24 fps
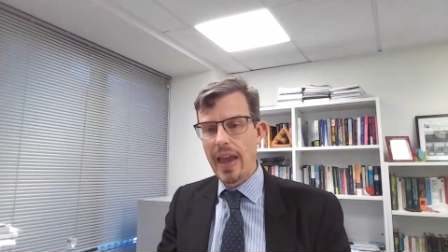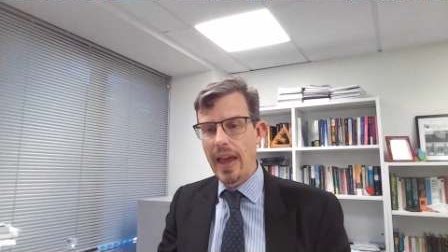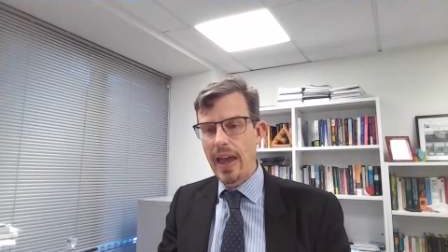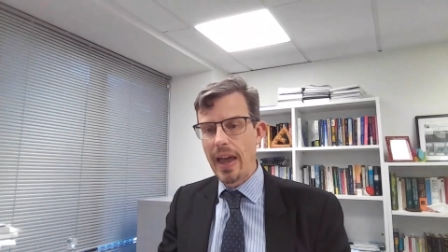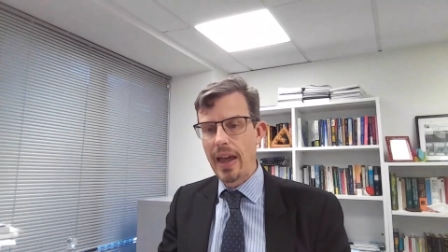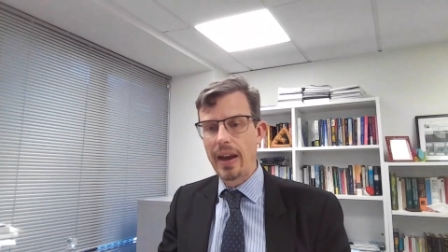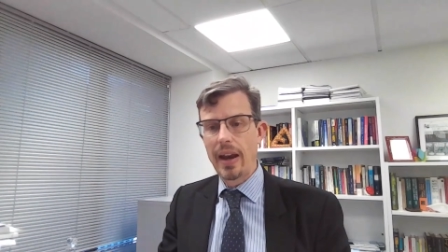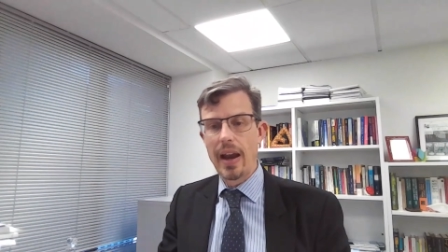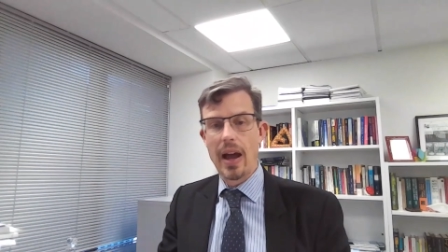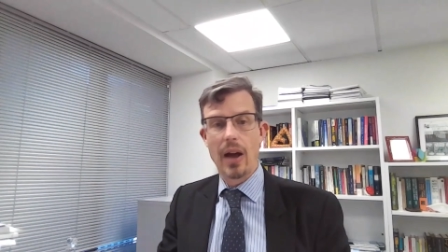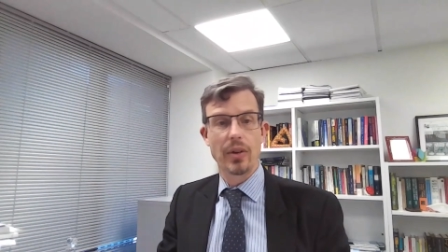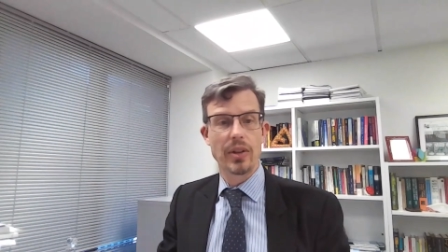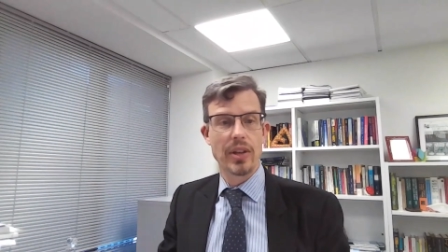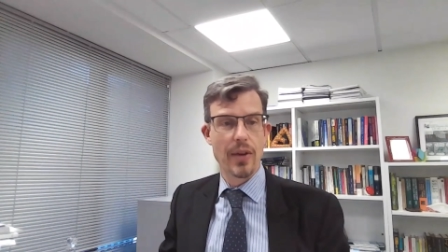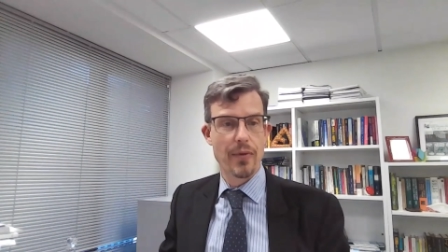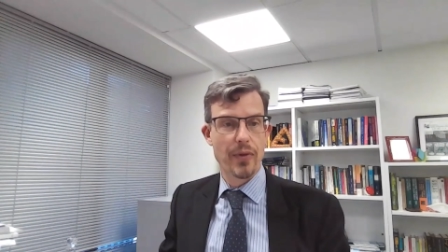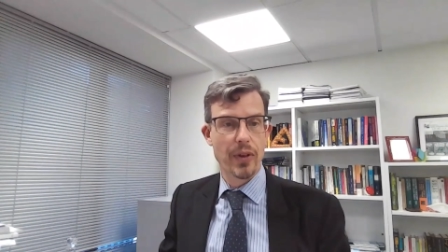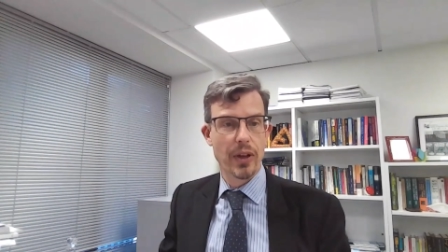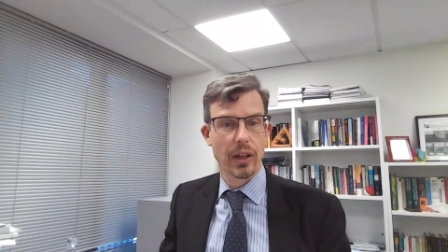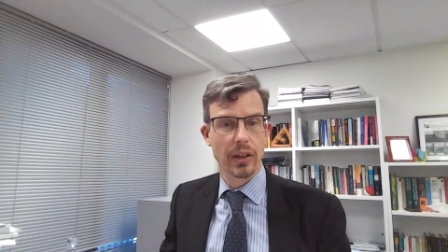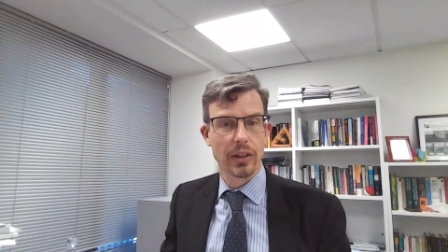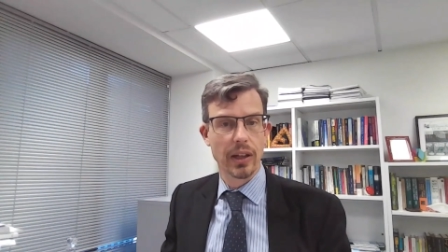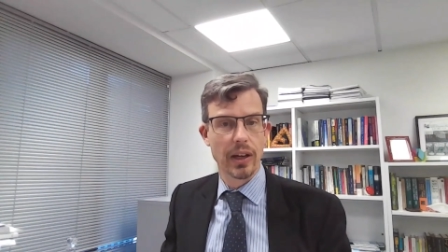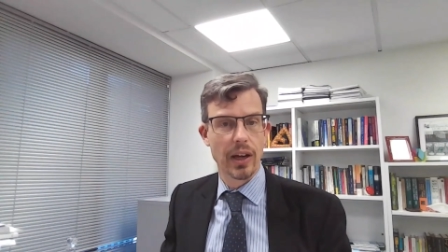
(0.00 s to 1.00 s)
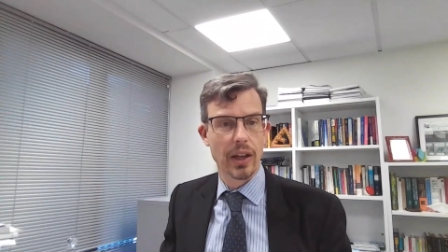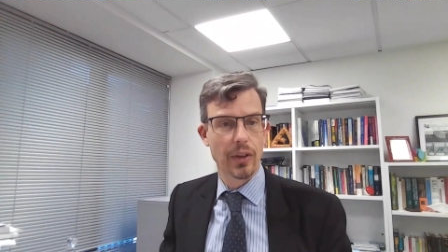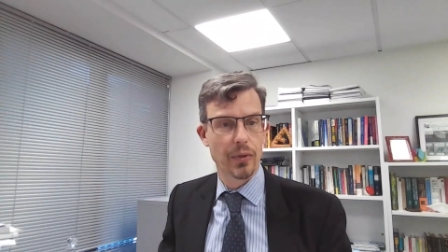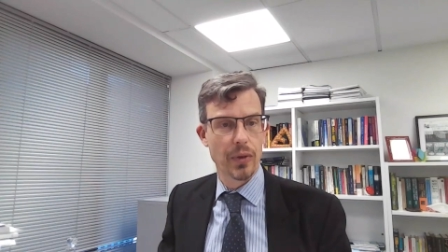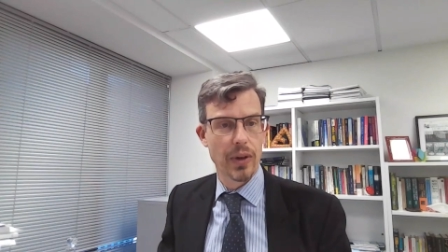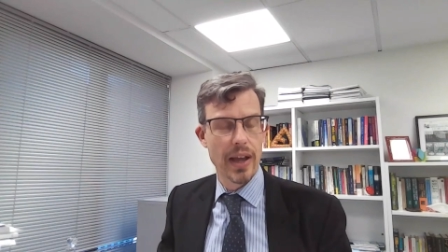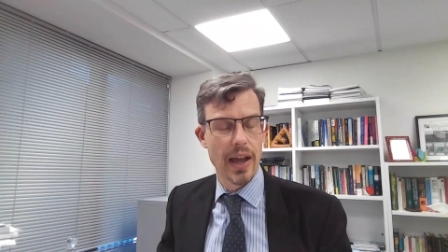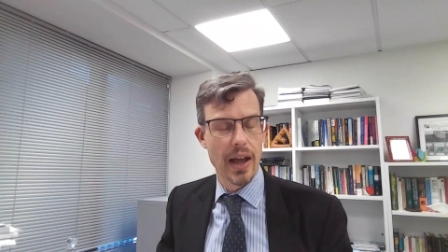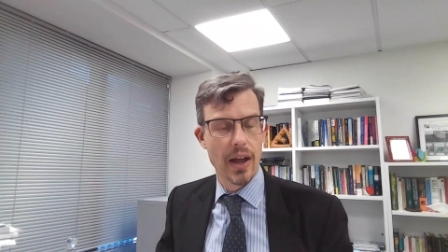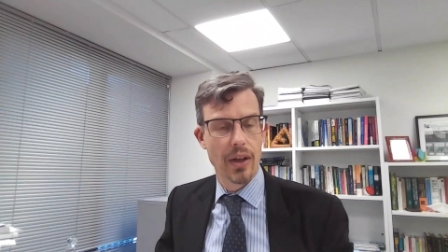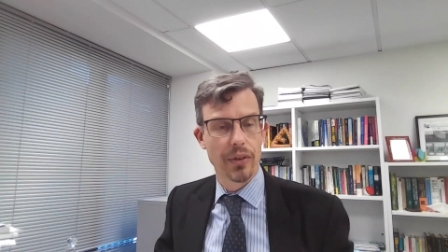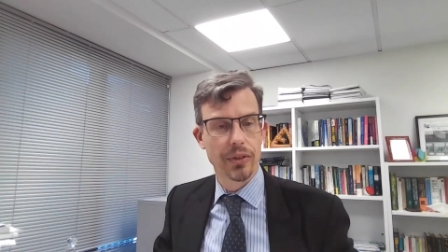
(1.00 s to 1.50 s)
and how difficult it
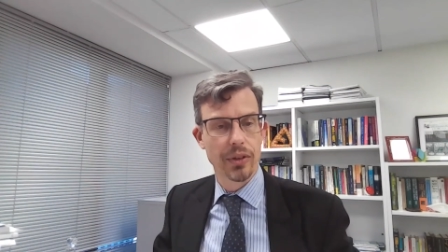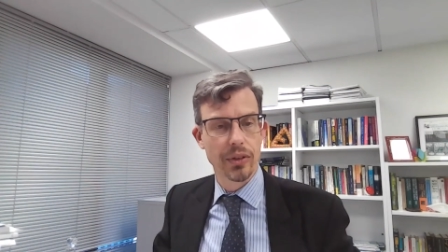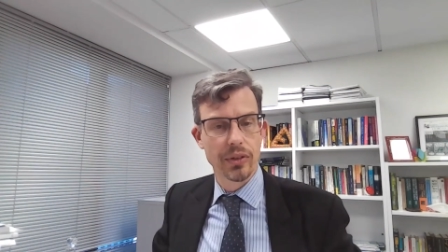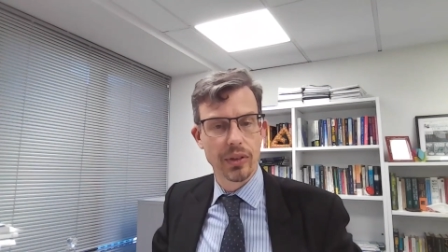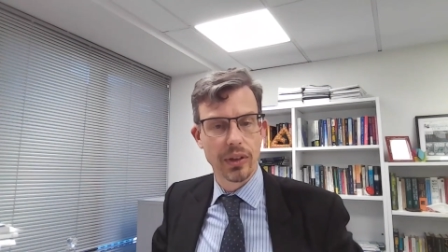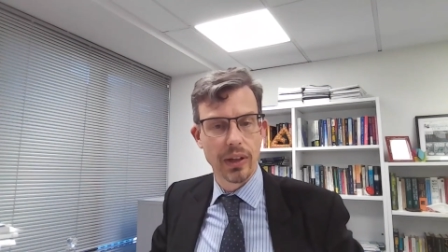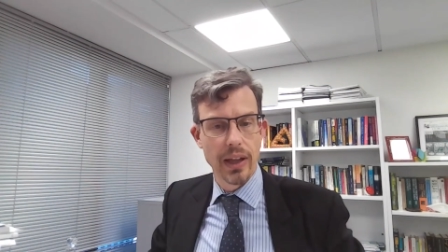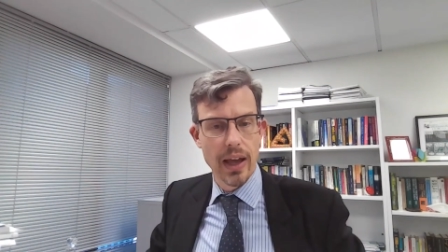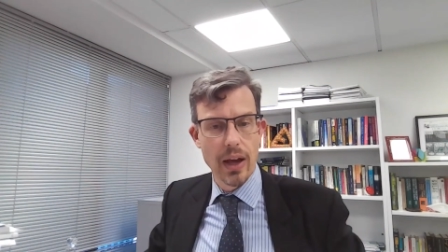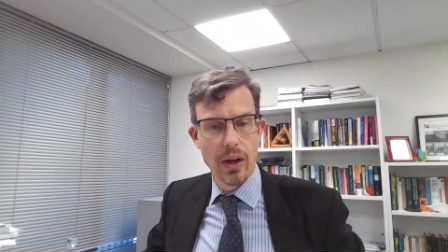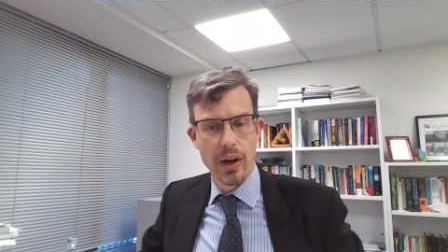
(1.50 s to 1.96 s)
is for councils to